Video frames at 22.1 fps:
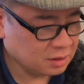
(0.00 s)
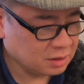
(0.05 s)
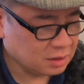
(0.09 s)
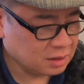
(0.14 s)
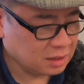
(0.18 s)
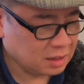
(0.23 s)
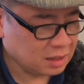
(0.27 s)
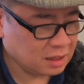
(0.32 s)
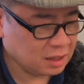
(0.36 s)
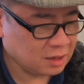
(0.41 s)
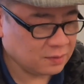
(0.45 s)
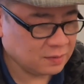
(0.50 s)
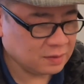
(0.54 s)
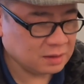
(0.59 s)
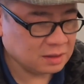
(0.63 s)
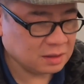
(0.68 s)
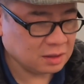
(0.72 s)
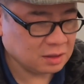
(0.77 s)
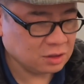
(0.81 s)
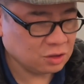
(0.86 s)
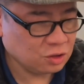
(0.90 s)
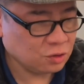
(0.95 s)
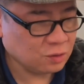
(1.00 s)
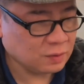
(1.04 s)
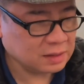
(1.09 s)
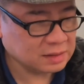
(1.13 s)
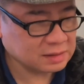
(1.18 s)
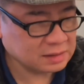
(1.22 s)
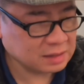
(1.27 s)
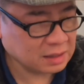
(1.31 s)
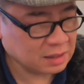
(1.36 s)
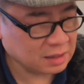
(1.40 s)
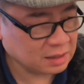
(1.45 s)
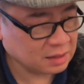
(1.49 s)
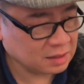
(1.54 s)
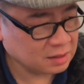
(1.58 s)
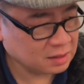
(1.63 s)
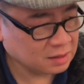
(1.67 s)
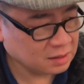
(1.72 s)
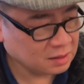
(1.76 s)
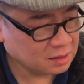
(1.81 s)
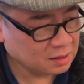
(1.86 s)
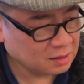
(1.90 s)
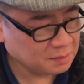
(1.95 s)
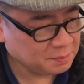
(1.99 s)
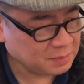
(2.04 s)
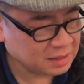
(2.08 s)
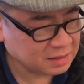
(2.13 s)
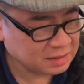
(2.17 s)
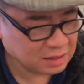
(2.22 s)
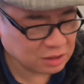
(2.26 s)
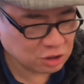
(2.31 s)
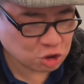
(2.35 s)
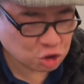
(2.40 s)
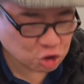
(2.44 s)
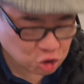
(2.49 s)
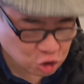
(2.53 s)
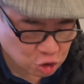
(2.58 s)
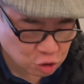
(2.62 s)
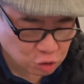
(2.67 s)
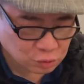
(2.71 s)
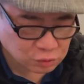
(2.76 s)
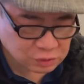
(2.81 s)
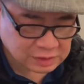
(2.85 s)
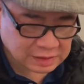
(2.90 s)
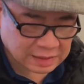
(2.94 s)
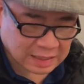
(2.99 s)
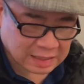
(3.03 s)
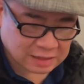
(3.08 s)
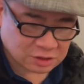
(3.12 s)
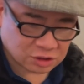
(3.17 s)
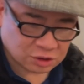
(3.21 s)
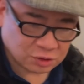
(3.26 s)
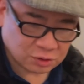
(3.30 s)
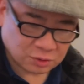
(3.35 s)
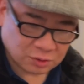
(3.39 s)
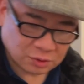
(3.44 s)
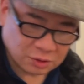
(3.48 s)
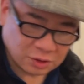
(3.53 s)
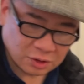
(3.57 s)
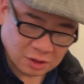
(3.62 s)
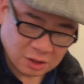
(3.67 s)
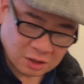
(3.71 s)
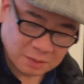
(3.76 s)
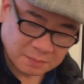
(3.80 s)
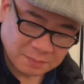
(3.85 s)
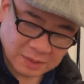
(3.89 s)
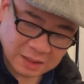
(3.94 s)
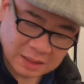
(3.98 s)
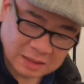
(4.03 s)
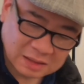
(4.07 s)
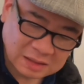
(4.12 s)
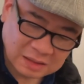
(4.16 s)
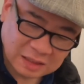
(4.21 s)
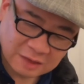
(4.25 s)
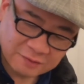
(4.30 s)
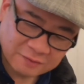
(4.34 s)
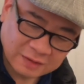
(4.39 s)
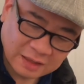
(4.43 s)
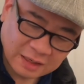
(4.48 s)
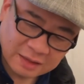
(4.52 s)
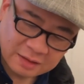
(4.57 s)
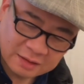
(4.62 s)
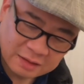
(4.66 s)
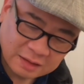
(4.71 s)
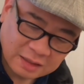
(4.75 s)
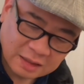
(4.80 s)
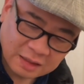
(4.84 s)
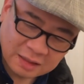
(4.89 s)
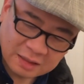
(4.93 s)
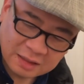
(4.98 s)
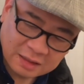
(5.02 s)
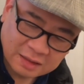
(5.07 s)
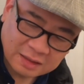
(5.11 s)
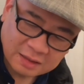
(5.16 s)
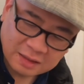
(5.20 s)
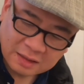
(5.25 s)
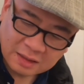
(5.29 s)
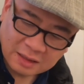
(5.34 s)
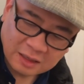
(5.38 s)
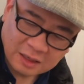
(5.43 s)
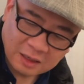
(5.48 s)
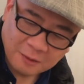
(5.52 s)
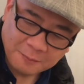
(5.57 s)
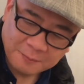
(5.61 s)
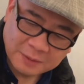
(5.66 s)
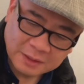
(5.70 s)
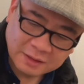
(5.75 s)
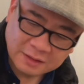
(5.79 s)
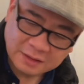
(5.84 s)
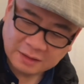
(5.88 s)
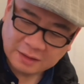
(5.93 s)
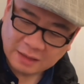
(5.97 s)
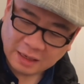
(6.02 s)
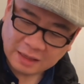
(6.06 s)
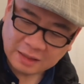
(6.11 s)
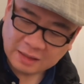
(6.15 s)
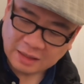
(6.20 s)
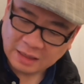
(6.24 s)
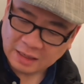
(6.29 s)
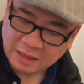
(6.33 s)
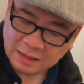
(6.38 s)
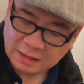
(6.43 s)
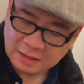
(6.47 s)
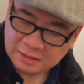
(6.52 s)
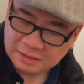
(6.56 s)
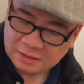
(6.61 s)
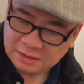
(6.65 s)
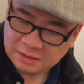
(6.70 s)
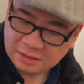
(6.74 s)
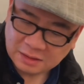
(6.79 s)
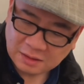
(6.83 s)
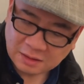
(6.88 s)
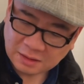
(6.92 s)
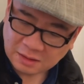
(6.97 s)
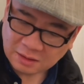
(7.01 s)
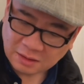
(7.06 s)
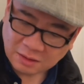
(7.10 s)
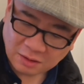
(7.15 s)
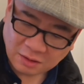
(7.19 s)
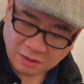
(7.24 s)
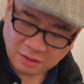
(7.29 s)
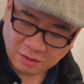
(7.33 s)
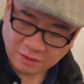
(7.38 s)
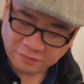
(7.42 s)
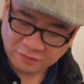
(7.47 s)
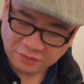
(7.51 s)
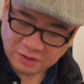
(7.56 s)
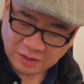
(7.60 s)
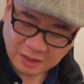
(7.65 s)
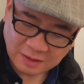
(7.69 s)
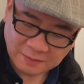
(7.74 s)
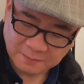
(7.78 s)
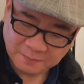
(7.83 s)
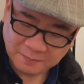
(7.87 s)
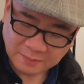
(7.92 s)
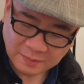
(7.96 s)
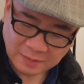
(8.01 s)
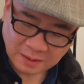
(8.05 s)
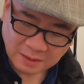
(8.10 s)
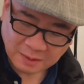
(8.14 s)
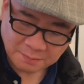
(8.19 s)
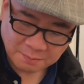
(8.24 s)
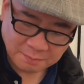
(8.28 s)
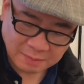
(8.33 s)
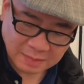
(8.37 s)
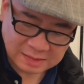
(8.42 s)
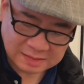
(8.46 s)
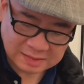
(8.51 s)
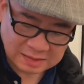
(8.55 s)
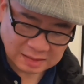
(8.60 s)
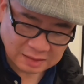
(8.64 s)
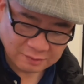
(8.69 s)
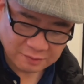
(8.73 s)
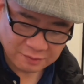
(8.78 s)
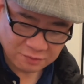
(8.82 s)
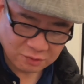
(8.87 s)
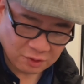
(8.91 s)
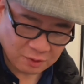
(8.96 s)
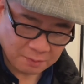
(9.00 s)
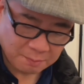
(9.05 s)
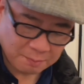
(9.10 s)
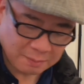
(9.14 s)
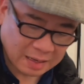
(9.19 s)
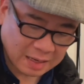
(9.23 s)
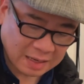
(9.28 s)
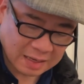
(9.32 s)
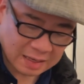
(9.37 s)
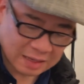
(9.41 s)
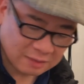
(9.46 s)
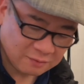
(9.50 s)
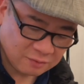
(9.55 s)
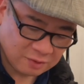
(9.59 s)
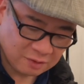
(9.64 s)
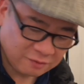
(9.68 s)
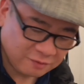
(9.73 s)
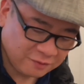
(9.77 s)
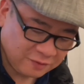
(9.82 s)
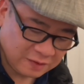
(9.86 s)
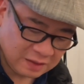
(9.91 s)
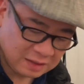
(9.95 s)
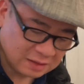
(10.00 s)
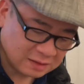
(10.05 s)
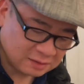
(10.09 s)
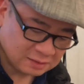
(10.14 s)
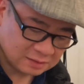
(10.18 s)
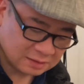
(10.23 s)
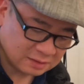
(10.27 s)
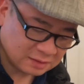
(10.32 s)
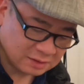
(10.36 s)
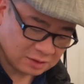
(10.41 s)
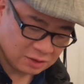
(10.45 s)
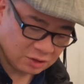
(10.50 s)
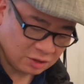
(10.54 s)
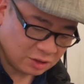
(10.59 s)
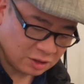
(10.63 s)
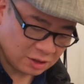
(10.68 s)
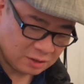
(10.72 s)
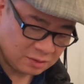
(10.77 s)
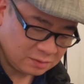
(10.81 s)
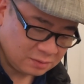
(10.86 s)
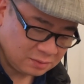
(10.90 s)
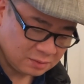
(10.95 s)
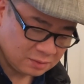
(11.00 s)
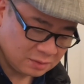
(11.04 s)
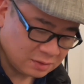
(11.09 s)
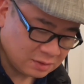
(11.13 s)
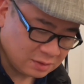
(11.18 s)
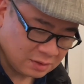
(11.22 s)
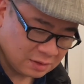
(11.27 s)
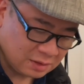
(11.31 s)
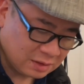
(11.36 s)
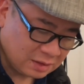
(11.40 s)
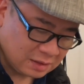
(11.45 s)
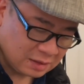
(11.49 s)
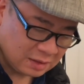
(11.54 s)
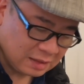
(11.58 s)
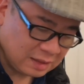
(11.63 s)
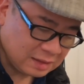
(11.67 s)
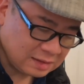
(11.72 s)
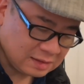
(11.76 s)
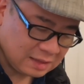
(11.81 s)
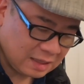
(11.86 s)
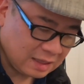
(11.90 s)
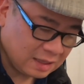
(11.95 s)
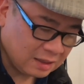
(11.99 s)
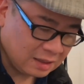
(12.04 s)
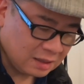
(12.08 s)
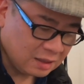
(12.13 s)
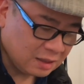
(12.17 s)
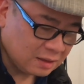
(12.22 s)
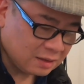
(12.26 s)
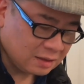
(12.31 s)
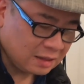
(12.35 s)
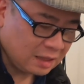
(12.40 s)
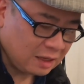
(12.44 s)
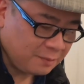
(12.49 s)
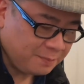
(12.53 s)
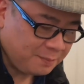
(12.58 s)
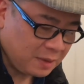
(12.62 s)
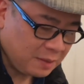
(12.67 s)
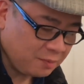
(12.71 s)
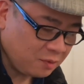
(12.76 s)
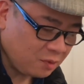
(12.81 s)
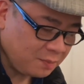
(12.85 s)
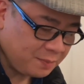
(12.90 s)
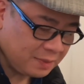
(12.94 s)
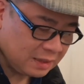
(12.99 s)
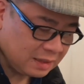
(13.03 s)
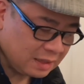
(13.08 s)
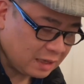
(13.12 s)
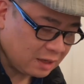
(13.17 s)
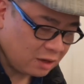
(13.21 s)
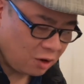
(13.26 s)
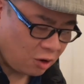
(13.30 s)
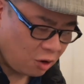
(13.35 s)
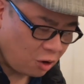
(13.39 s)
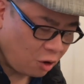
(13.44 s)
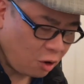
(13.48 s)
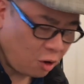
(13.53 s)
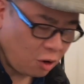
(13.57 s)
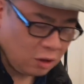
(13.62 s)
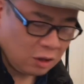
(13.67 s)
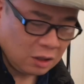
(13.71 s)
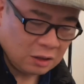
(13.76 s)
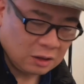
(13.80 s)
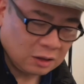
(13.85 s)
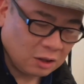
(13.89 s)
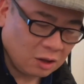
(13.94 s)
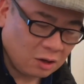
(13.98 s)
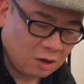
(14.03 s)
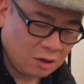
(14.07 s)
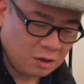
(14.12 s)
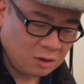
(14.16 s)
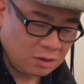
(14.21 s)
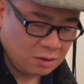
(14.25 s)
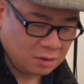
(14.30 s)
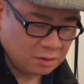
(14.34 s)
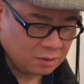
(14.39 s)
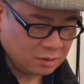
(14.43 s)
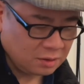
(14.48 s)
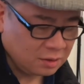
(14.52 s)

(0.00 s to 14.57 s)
here in the USA. But they choose not to. Because if they did, it'll be decades of them messing with your mind revealed. It's like there people will be like, all along